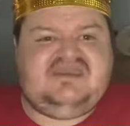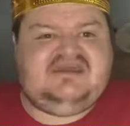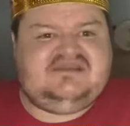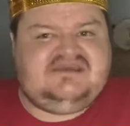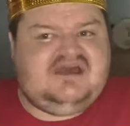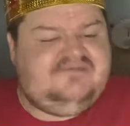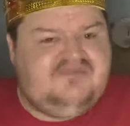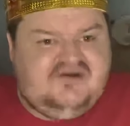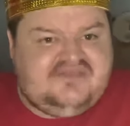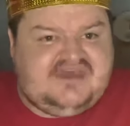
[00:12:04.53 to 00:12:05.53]
And I'm
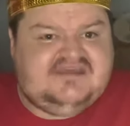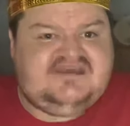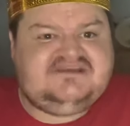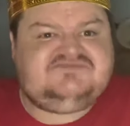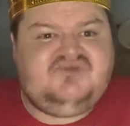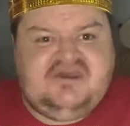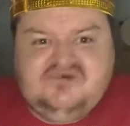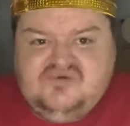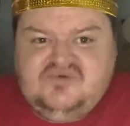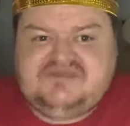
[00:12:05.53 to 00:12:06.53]
not that. And that's why
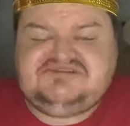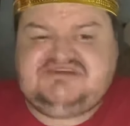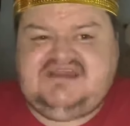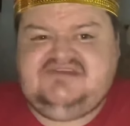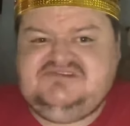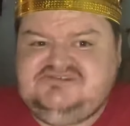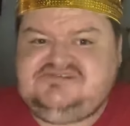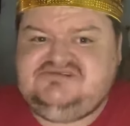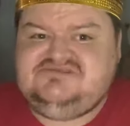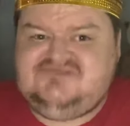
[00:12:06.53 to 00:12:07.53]
I'll always challenge,
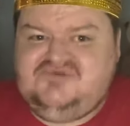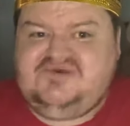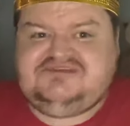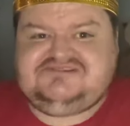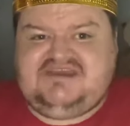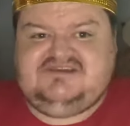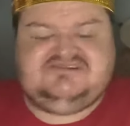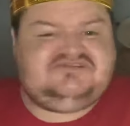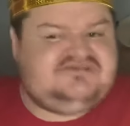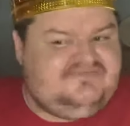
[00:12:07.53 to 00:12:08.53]

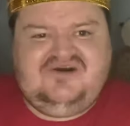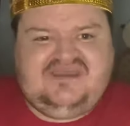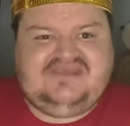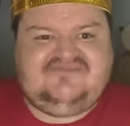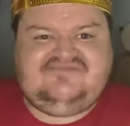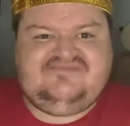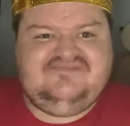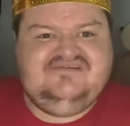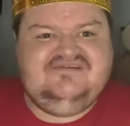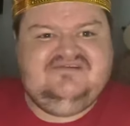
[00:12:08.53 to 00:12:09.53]
because I'm naive.
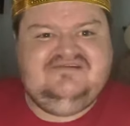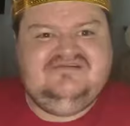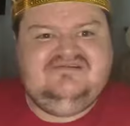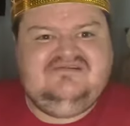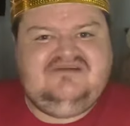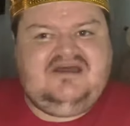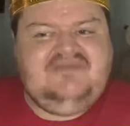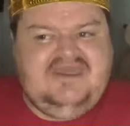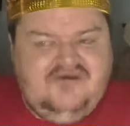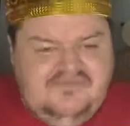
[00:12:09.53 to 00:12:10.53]
I'm
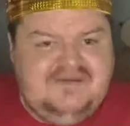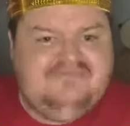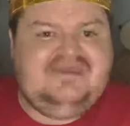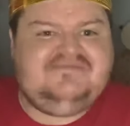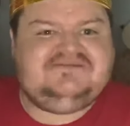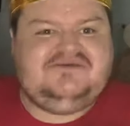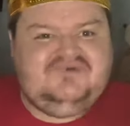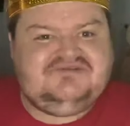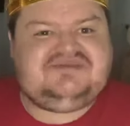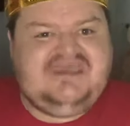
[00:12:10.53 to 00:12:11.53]
helping people because I
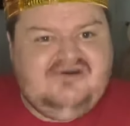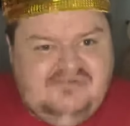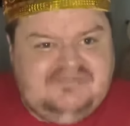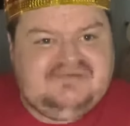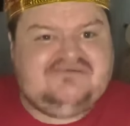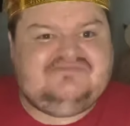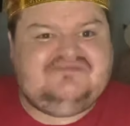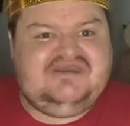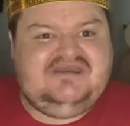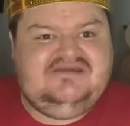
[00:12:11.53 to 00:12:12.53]
want to help them,
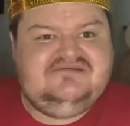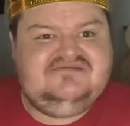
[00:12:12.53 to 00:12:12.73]
yeah.